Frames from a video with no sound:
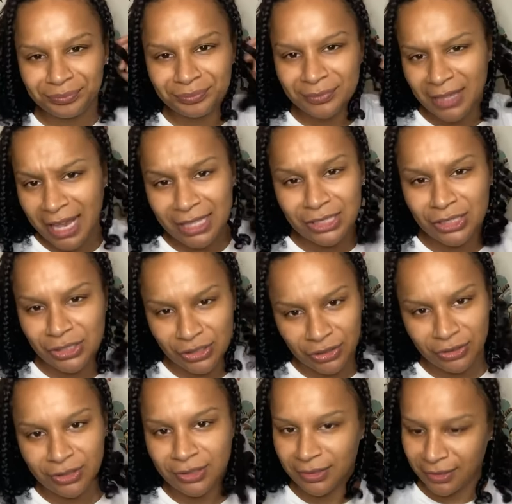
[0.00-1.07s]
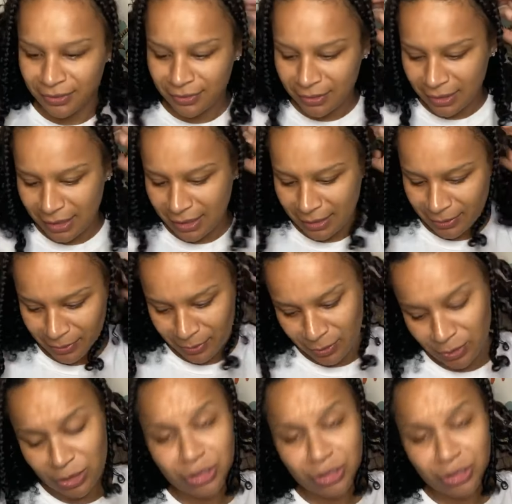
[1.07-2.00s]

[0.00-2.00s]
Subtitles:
as an adult, once I